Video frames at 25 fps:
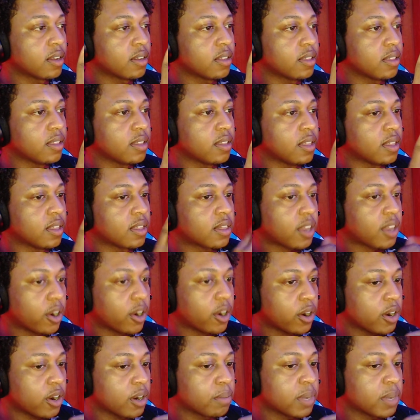Then the
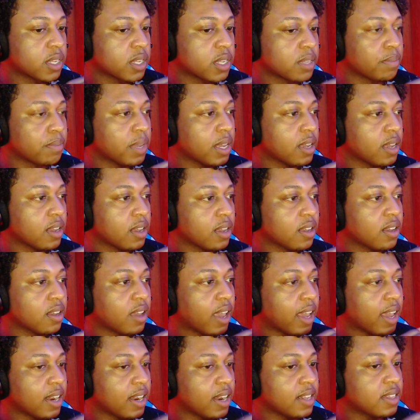third must be
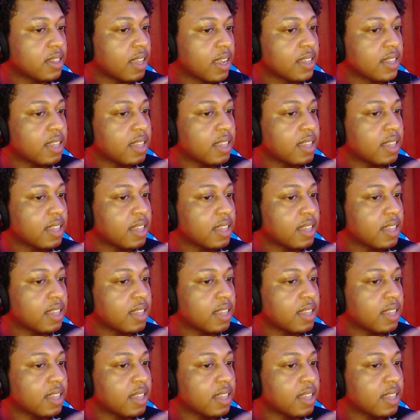anything that